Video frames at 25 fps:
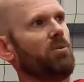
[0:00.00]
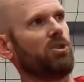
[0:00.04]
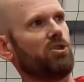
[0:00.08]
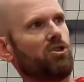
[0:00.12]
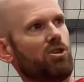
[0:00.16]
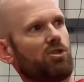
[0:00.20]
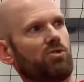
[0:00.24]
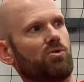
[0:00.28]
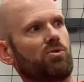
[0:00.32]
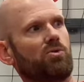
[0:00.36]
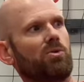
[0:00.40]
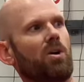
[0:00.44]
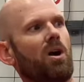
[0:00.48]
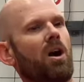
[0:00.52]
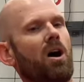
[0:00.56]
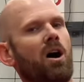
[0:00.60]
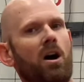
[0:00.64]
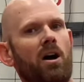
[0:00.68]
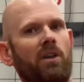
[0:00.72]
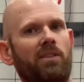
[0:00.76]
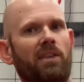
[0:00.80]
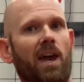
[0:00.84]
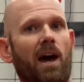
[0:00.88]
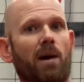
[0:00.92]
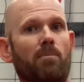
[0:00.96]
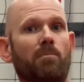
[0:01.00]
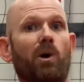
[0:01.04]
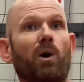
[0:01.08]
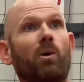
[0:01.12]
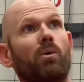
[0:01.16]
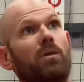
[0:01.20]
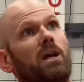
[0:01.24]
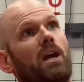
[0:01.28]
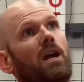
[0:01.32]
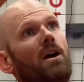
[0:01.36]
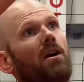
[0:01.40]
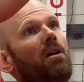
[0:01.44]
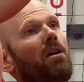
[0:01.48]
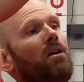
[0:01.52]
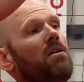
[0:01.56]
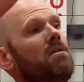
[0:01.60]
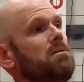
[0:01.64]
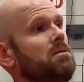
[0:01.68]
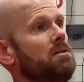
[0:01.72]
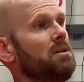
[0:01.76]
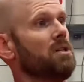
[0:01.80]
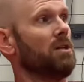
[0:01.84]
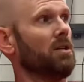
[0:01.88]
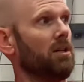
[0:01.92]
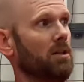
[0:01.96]
we just draw that bow and arrow.
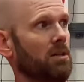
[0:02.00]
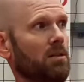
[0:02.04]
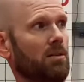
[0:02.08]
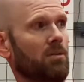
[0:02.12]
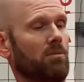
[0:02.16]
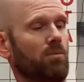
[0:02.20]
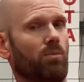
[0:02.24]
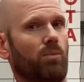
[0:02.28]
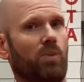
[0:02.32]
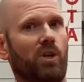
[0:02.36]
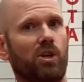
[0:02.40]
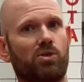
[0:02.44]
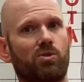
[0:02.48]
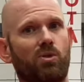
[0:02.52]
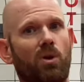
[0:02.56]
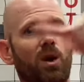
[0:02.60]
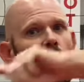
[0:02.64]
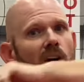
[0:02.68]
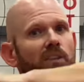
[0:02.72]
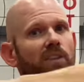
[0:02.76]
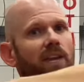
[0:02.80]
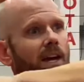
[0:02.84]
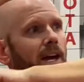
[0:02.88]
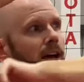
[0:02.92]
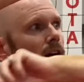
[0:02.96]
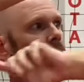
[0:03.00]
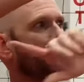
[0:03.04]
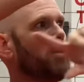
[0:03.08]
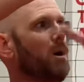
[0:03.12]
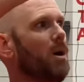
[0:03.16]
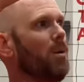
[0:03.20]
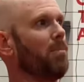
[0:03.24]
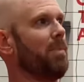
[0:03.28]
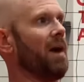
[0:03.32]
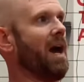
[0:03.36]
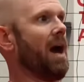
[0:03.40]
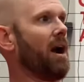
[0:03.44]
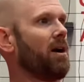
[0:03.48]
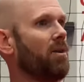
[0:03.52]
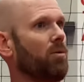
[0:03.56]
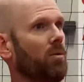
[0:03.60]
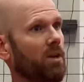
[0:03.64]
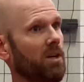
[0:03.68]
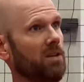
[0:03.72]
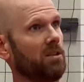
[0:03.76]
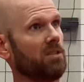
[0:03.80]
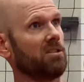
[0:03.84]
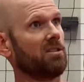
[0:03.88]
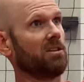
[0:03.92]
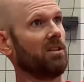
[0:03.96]
We draw the elbow
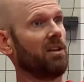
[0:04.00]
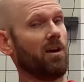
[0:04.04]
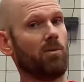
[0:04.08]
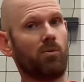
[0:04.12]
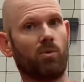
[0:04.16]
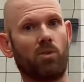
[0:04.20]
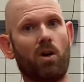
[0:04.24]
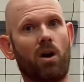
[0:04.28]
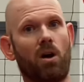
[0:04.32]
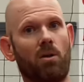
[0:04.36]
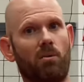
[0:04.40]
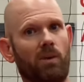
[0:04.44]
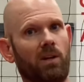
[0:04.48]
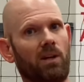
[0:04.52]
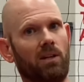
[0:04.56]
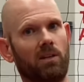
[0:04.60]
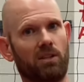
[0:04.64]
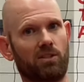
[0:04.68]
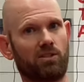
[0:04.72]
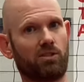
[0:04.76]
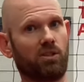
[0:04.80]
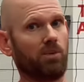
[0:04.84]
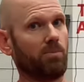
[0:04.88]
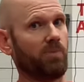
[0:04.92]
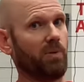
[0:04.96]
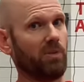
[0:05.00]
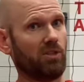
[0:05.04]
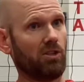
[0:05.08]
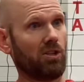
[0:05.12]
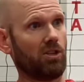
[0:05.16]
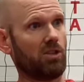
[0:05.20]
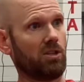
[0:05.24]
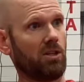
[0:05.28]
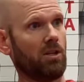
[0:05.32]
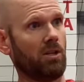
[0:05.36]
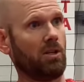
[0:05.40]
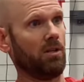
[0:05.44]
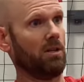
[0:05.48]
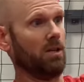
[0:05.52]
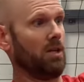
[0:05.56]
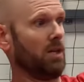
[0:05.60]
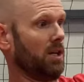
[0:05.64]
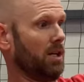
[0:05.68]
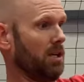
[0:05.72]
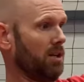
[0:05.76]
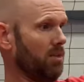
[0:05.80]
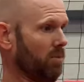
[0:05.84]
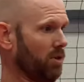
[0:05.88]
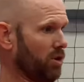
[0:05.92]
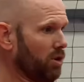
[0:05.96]
backwards, and we're already in this good position.
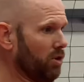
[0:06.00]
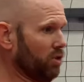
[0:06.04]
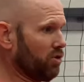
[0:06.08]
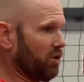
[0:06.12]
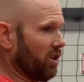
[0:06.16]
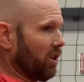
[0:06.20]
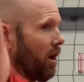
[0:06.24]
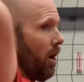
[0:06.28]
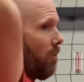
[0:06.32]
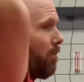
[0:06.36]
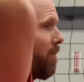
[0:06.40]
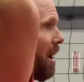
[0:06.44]
And then we're using our